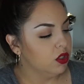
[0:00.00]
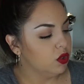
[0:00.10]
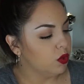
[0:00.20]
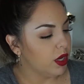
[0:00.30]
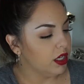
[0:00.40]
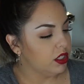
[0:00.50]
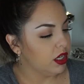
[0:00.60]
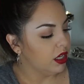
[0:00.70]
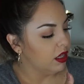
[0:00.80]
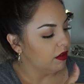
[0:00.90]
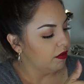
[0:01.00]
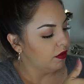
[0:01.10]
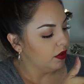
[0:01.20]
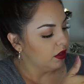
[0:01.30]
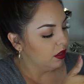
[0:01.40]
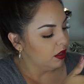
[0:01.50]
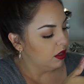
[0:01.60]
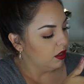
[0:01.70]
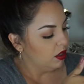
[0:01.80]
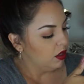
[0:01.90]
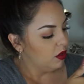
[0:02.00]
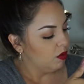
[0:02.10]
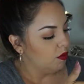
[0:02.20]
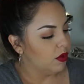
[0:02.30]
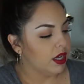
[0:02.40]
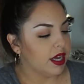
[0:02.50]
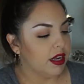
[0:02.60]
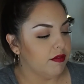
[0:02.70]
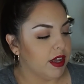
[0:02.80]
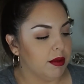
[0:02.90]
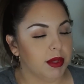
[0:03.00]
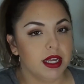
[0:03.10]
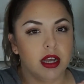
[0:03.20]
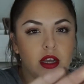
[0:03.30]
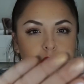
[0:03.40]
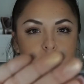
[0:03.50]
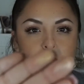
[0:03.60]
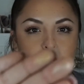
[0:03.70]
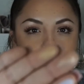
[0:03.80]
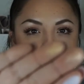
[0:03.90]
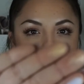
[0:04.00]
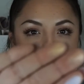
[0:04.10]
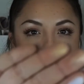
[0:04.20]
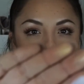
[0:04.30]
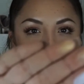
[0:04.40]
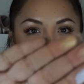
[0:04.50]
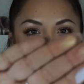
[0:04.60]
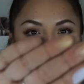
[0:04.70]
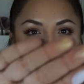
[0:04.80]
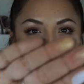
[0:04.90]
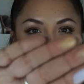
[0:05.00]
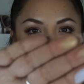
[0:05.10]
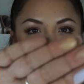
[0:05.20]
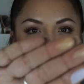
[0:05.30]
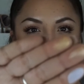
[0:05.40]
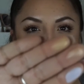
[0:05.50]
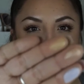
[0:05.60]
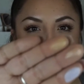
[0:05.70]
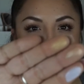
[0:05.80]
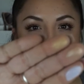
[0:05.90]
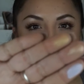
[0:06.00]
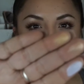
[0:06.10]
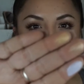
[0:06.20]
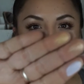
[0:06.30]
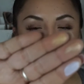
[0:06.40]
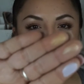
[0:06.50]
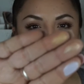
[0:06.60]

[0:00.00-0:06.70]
swatch of what kind of vibe they got going on here. So I will say the lavender